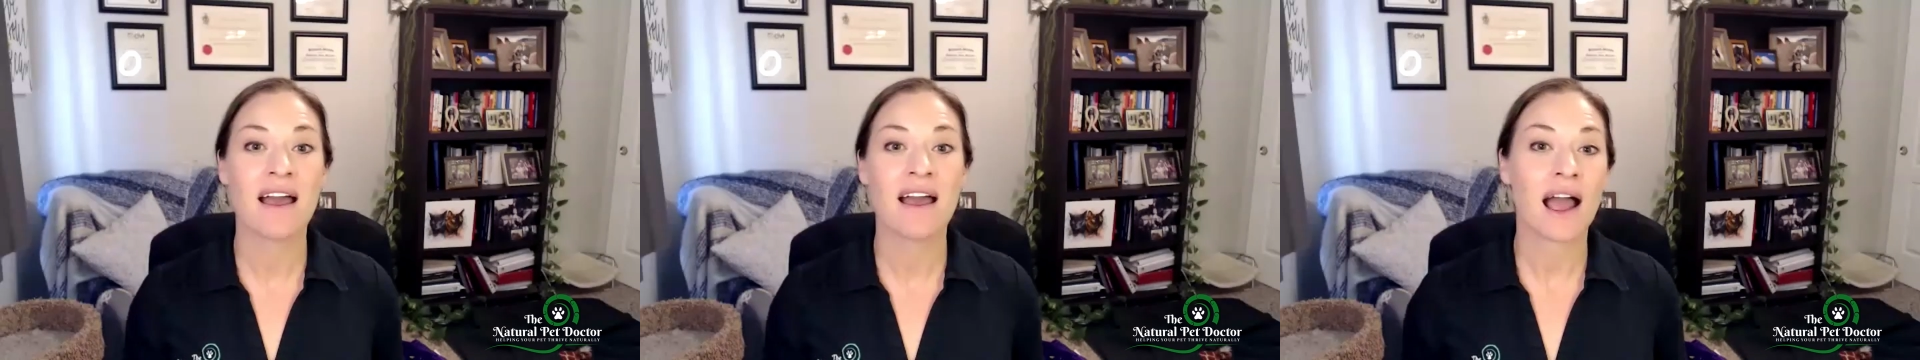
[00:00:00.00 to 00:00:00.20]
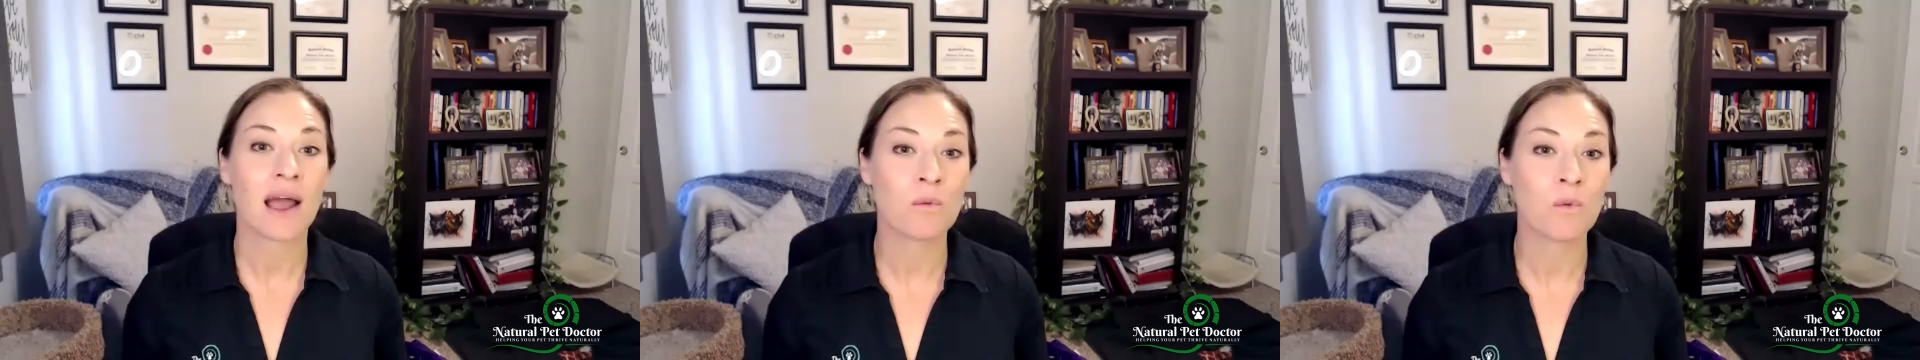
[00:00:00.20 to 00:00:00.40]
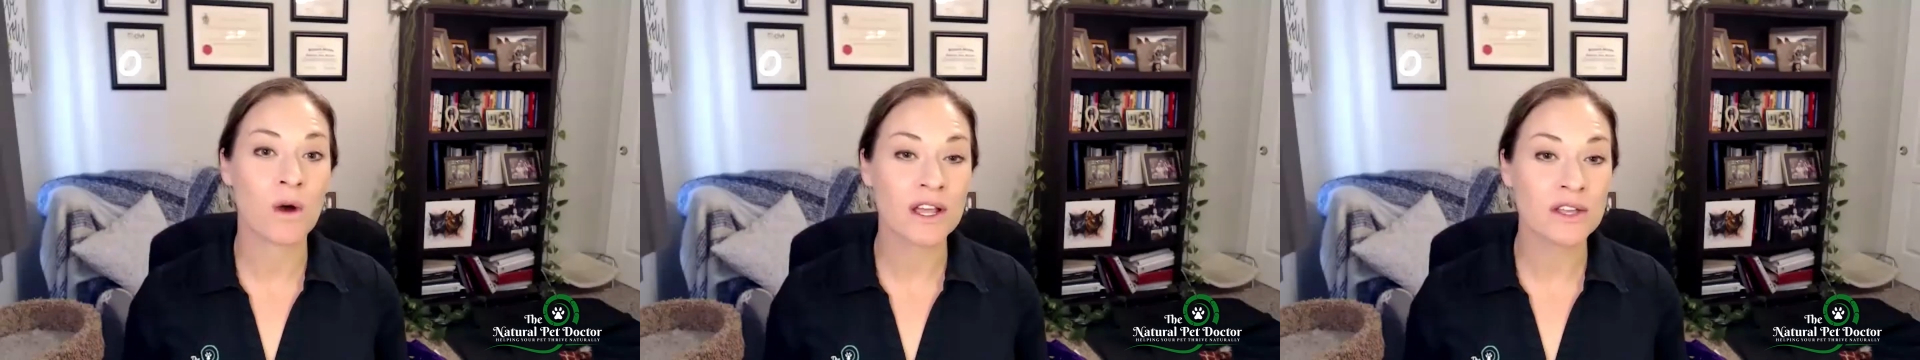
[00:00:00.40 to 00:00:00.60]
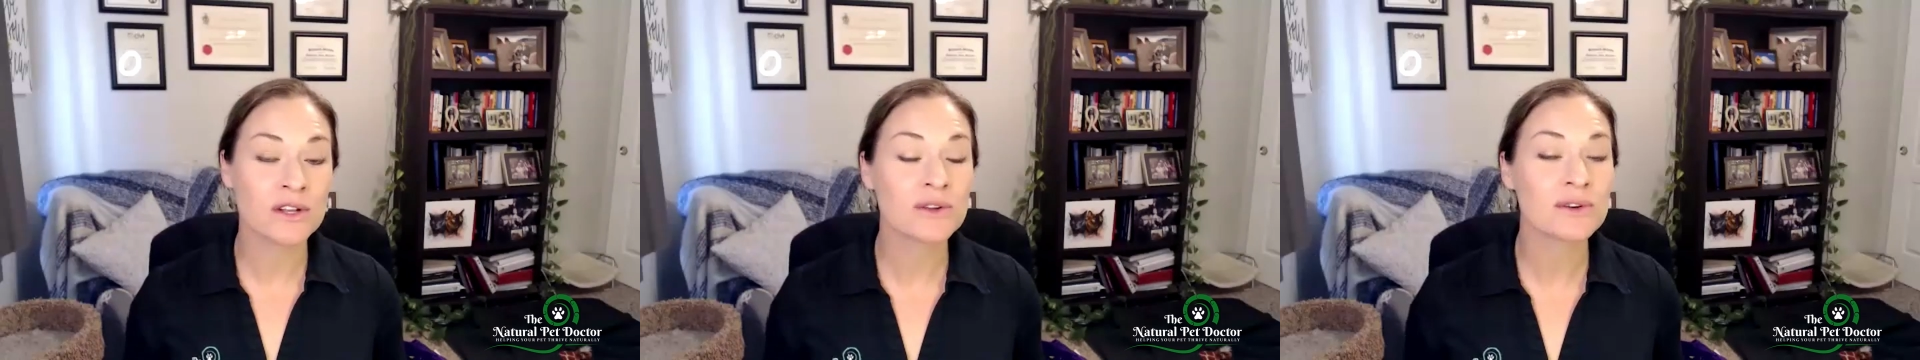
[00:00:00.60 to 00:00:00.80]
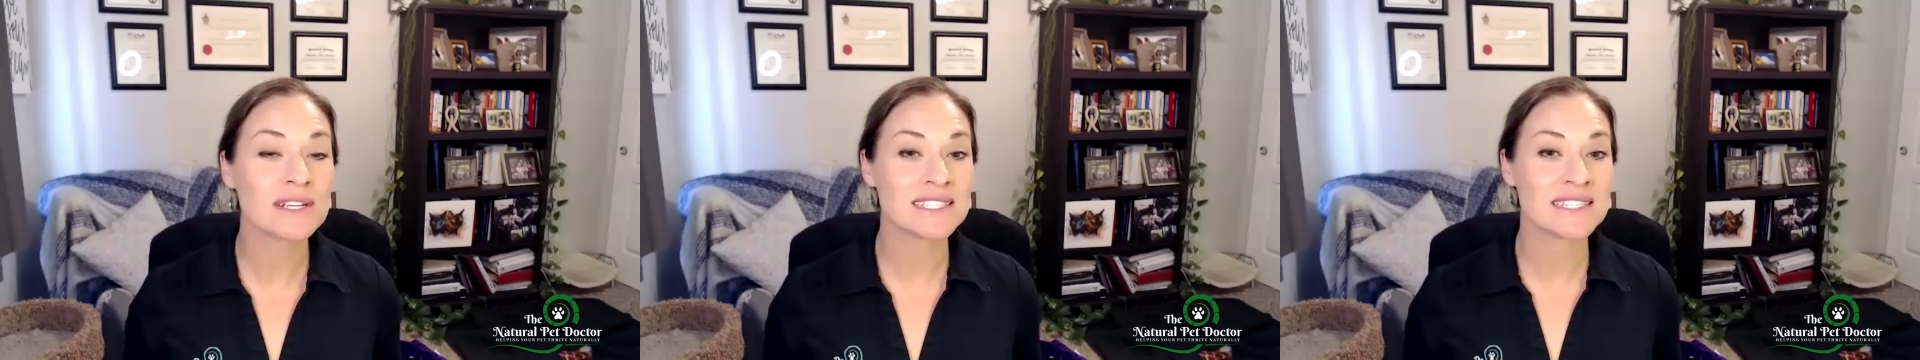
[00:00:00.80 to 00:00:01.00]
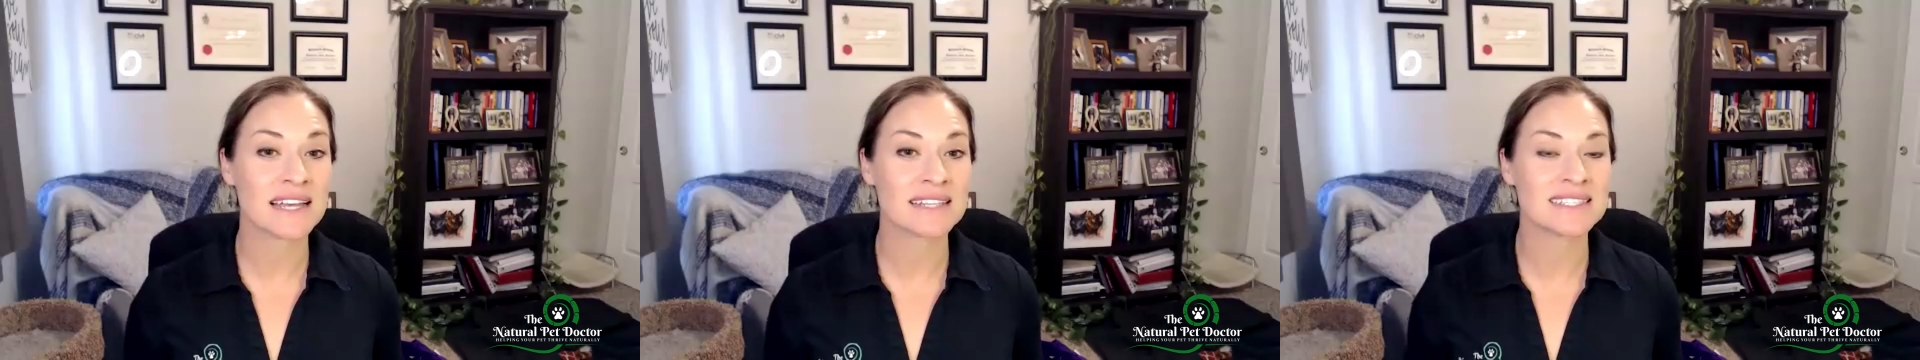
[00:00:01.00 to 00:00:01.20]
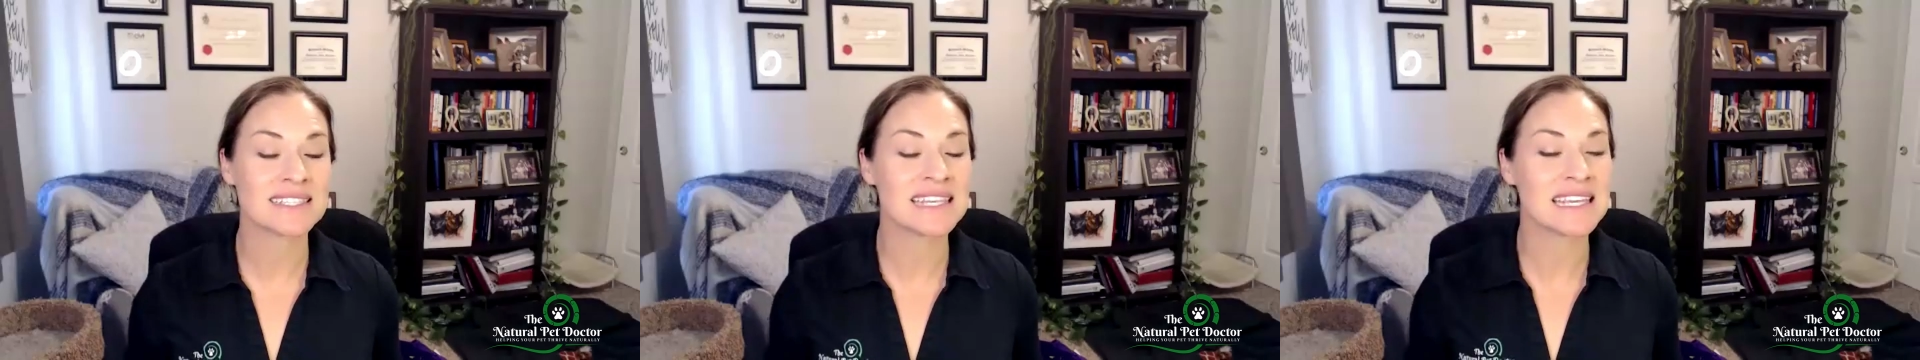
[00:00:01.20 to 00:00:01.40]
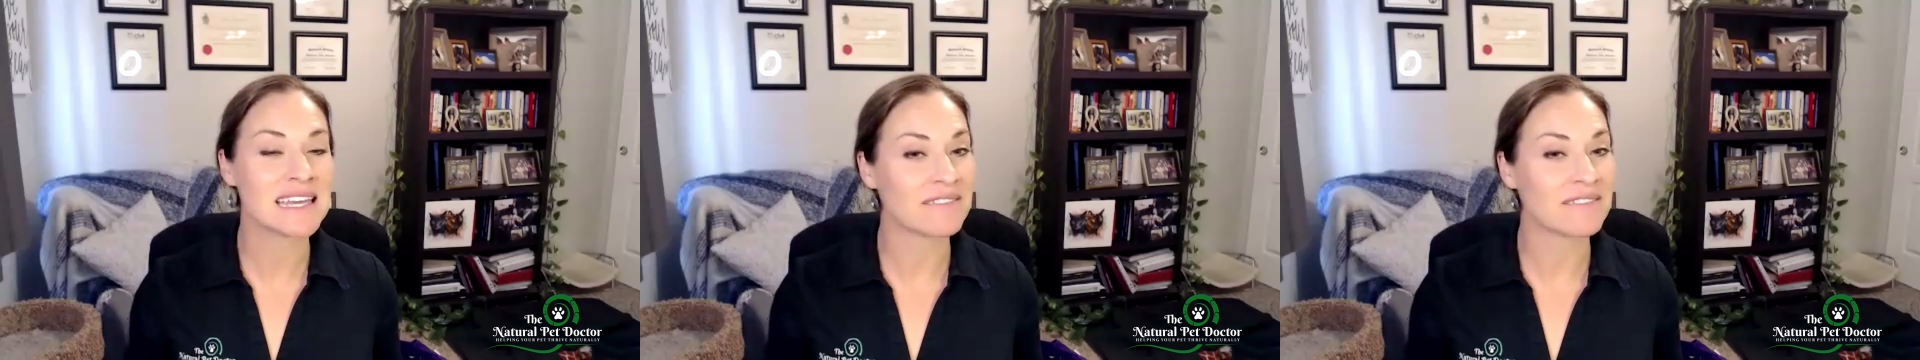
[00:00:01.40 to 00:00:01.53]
I want you to assess the